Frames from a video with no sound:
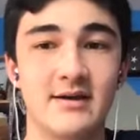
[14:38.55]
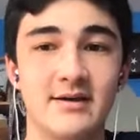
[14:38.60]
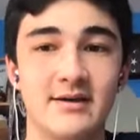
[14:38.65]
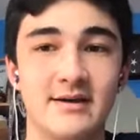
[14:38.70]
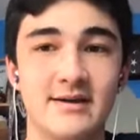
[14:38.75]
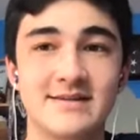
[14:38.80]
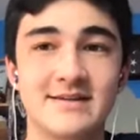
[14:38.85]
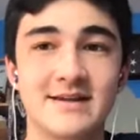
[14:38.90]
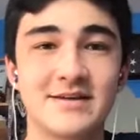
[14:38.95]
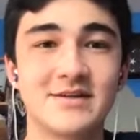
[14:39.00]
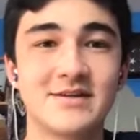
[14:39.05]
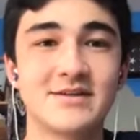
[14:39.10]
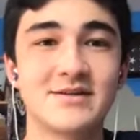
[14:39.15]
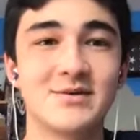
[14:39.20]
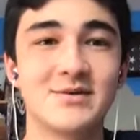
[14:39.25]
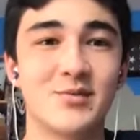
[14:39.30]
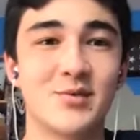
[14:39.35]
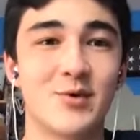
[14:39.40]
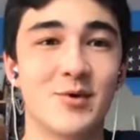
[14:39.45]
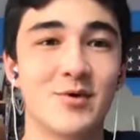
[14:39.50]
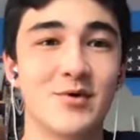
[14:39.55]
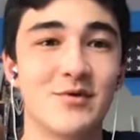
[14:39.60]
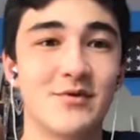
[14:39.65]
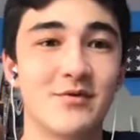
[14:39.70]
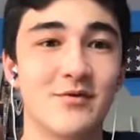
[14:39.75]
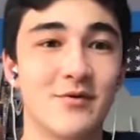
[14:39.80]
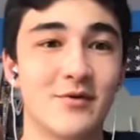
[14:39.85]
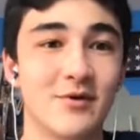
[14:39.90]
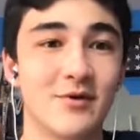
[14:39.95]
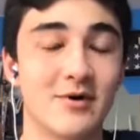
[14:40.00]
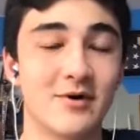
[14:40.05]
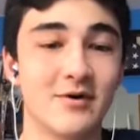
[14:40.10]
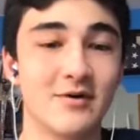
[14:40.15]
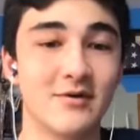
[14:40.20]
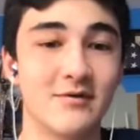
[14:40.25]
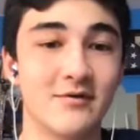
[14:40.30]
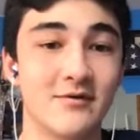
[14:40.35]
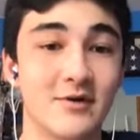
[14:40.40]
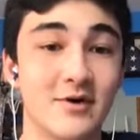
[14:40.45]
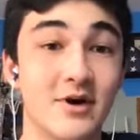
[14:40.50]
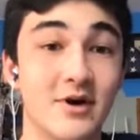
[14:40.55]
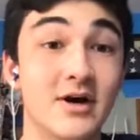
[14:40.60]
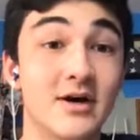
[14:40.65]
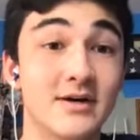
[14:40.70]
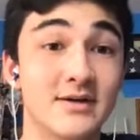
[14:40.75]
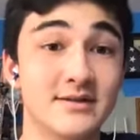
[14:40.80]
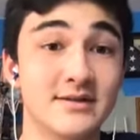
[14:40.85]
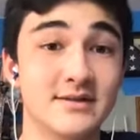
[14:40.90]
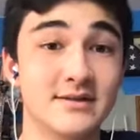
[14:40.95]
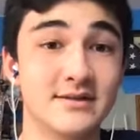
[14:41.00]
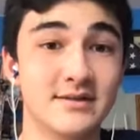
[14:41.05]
it's not just important for us,